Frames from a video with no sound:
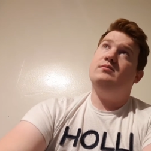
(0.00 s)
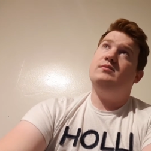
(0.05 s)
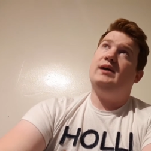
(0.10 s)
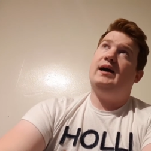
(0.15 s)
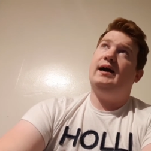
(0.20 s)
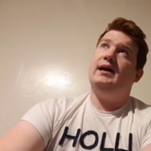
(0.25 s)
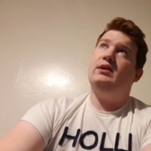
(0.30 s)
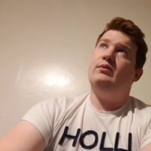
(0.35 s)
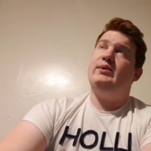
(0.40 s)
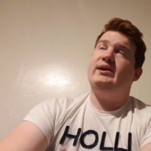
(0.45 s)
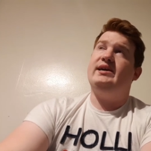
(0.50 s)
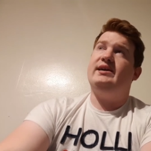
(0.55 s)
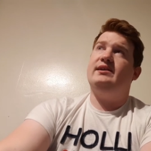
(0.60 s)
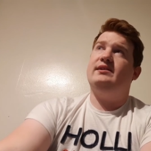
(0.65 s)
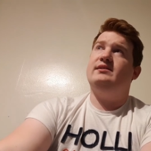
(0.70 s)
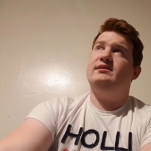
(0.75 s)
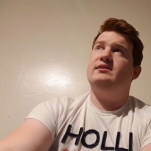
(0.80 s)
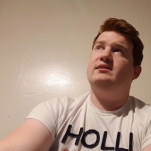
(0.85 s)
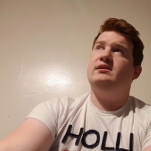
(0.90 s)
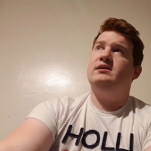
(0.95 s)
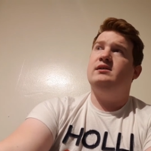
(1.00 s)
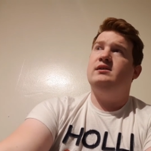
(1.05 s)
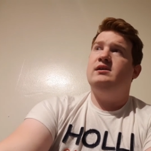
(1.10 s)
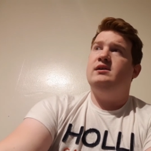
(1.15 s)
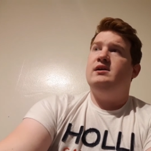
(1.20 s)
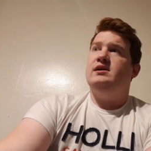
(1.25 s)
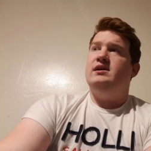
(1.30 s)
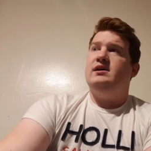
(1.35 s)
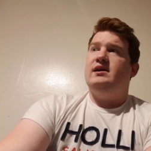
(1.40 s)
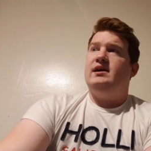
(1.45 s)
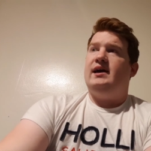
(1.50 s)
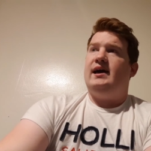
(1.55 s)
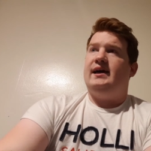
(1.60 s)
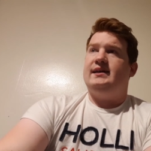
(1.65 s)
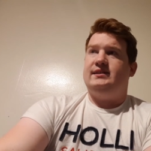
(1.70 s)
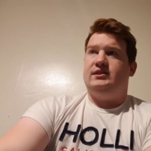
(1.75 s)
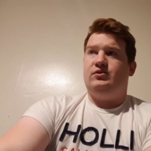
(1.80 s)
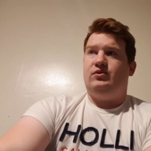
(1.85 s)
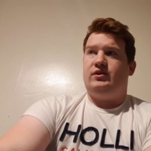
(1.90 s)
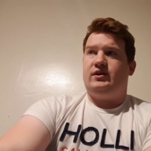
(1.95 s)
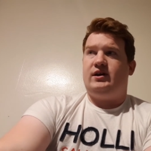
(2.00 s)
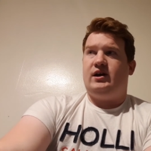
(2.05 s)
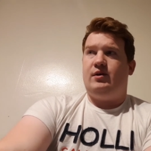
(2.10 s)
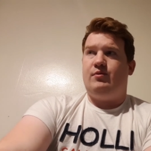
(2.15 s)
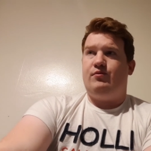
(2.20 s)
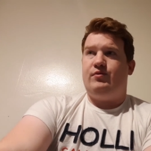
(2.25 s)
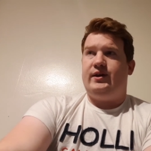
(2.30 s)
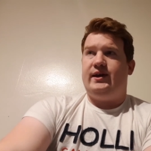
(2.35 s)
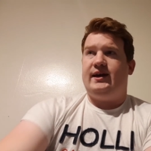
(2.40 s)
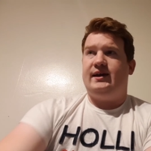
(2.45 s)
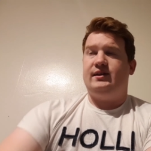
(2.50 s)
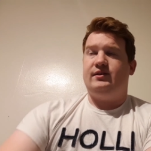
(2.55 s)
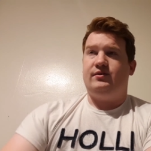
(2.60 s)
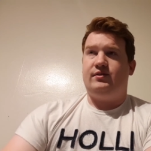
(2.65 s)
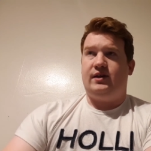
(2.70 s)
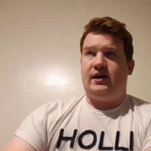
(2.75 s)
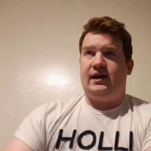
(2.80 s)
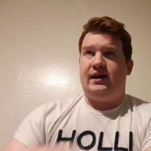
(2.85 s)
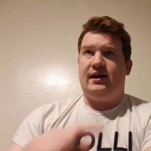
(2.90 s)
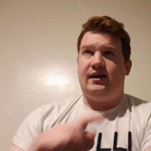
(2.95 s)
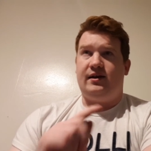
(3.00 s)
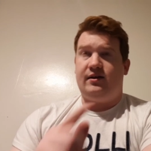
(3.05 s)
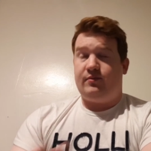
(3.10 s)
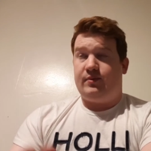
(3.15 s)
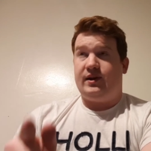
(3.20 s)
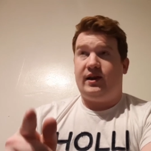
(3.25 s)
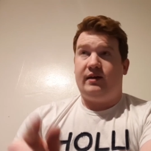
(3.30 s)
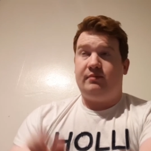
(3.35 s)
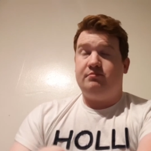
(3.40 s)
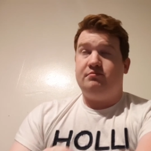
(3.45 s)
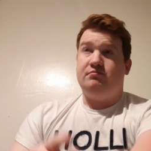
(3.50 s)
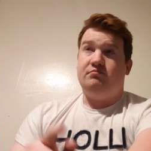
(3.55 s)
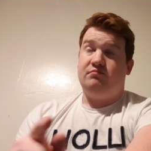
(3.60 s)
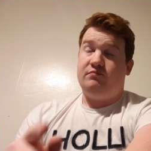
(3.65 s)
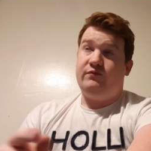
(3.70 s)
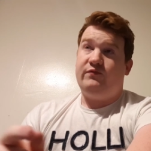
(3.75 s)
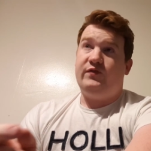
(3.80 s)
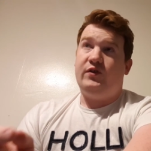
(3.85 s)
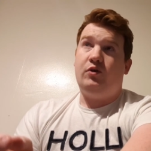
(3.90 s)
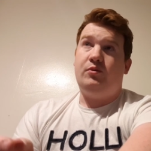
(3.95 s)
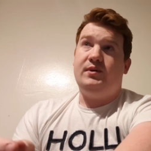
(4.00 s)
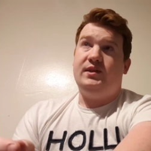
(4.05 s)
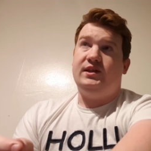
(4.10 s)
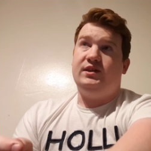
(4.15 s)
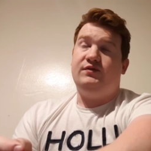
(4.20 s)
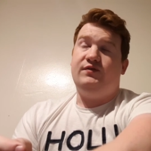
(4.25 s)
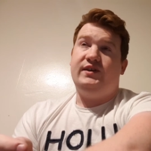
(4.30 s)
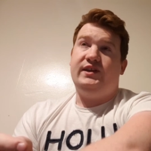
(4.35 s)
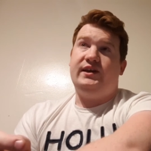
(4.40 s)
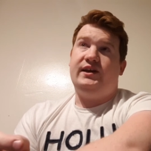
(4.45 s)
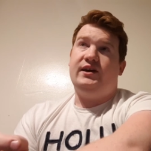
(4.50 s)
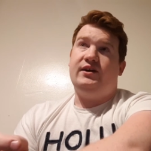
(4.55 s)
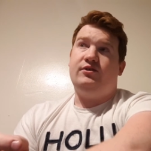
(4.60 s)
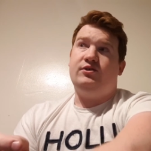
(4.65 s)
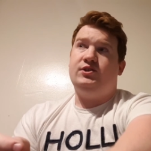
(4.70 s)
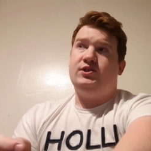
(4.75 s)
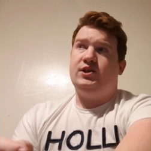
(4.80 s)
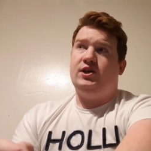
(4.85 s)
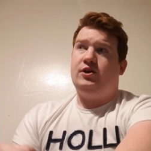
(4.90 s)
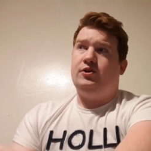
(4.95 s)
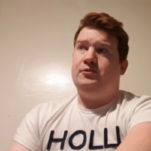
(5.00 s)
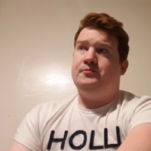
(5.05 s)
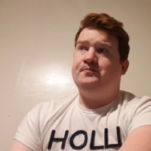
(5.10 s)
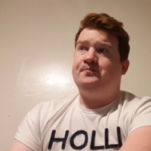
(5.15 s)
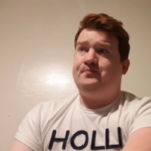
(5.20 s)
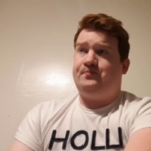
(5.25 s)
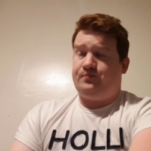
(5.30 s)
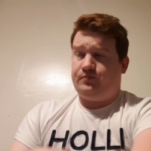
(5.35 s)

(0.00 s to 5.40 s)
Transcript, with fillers: Halloween has not come yet uh, when I'm filming this video so